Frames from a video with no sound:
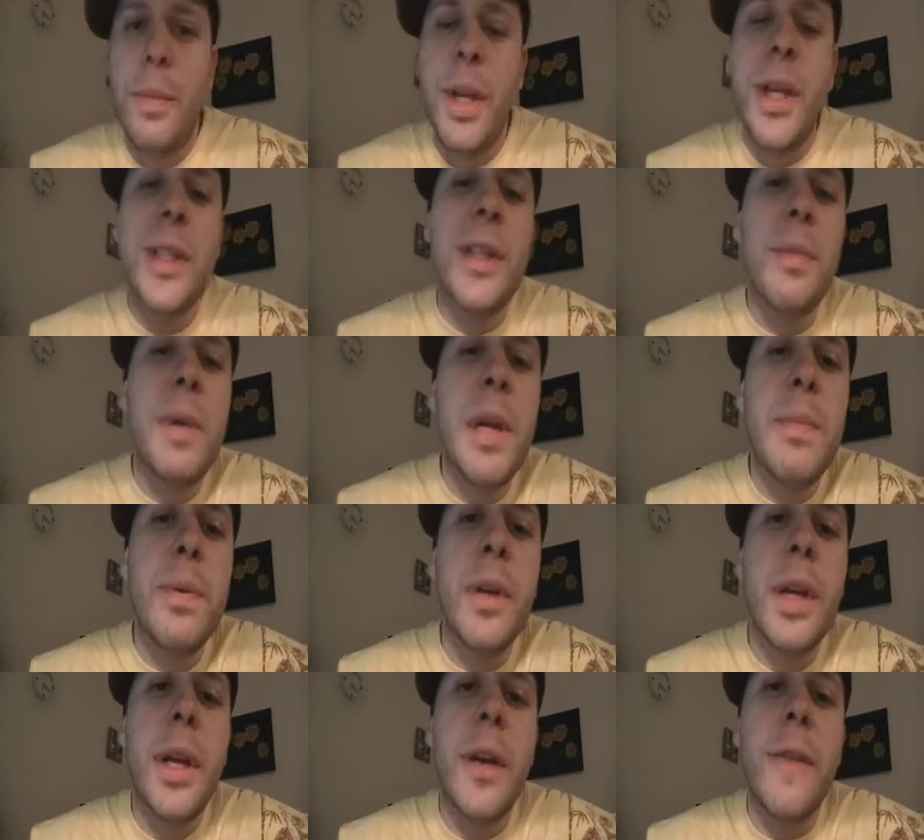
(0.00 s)
because the
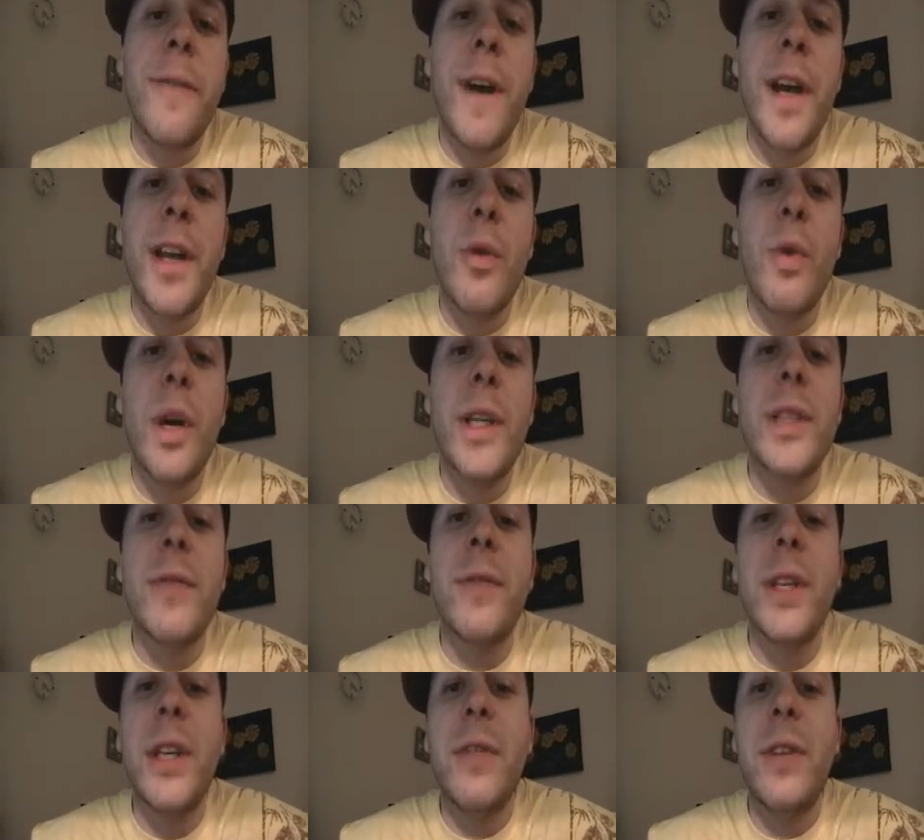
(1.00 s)
people here are finding ways
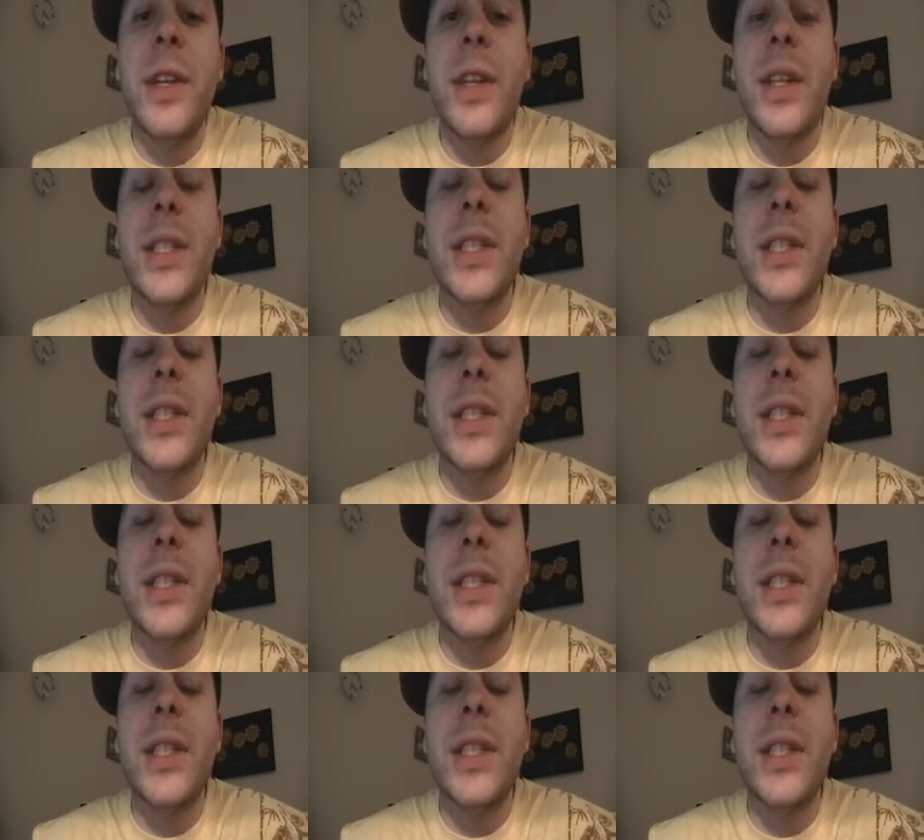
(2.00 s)
of living